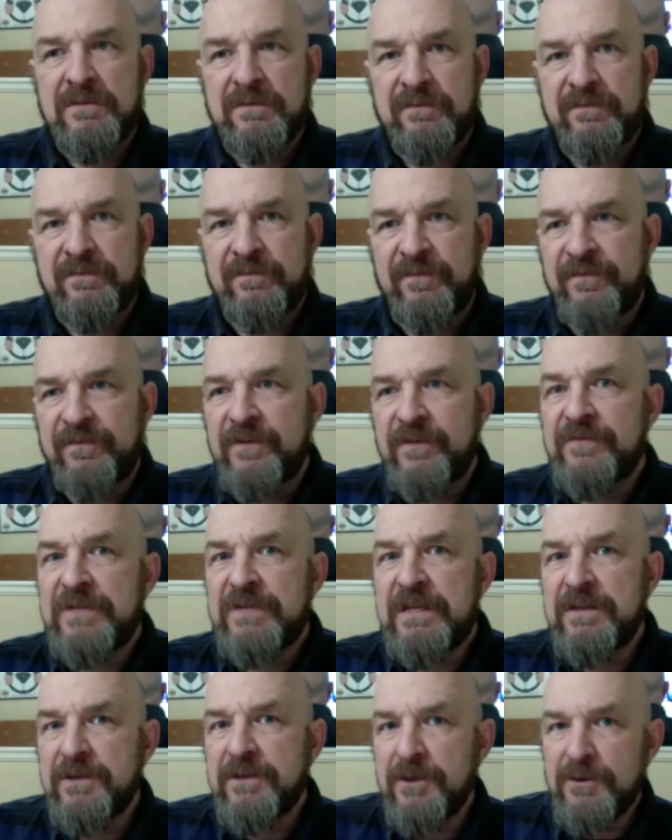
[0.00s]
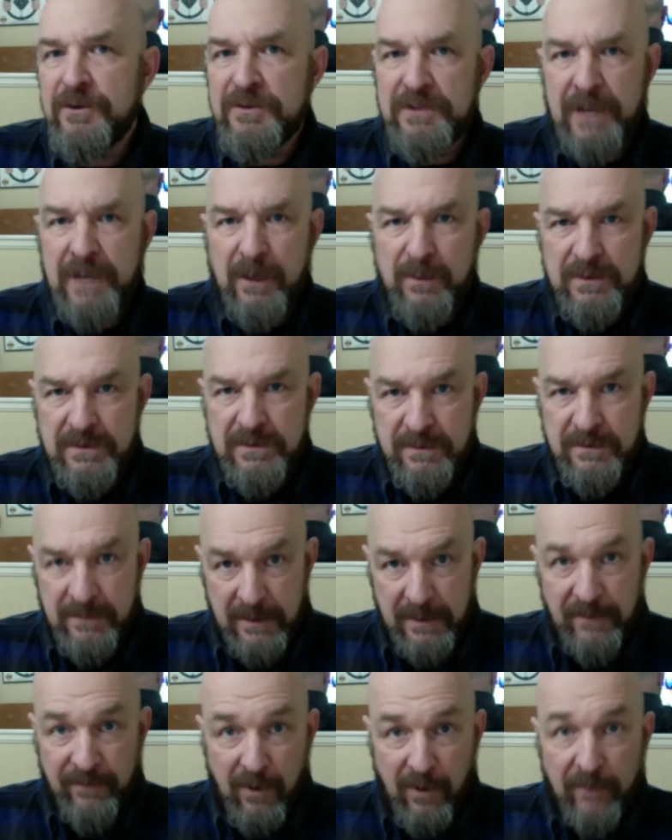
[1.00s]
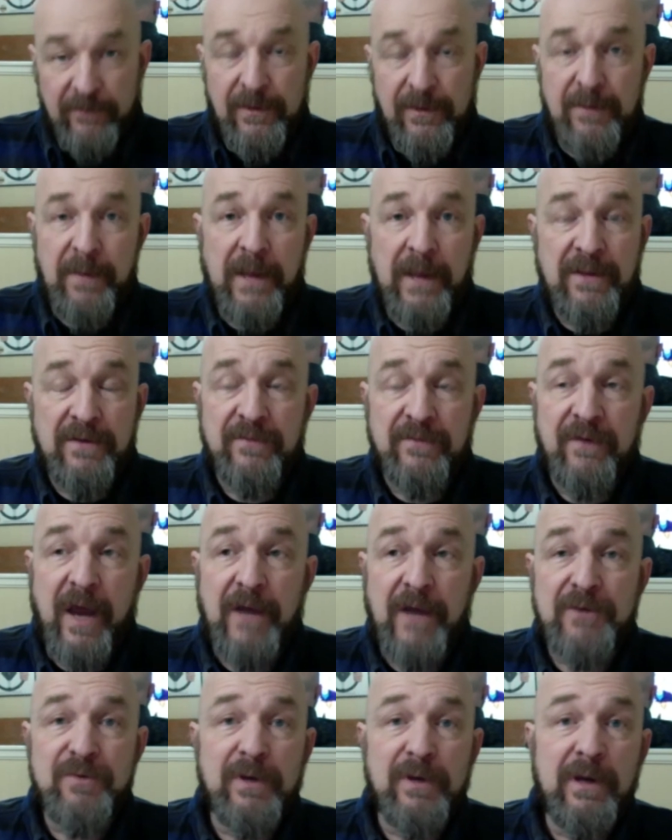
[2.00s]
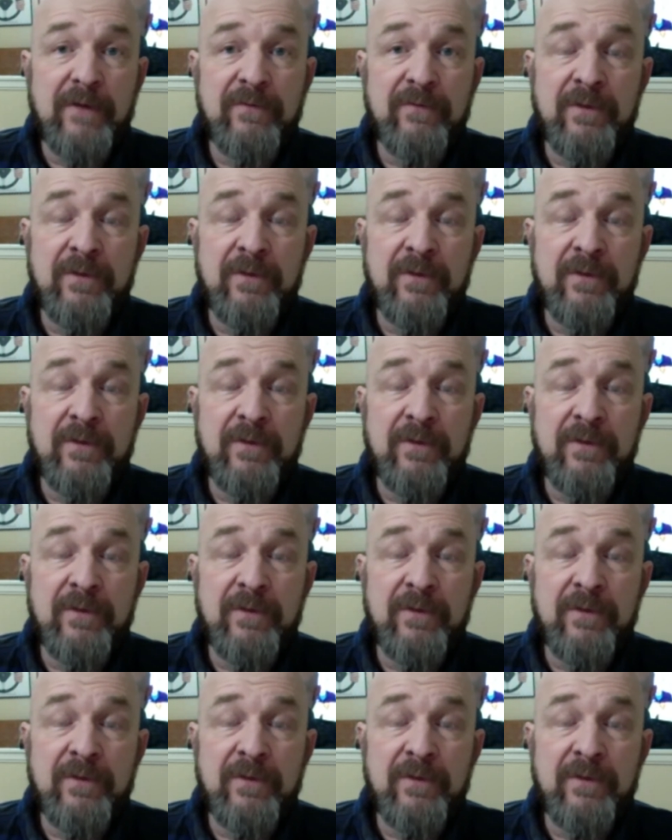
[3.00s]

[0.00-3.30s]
15 years that I was involved in the manufacturing of them.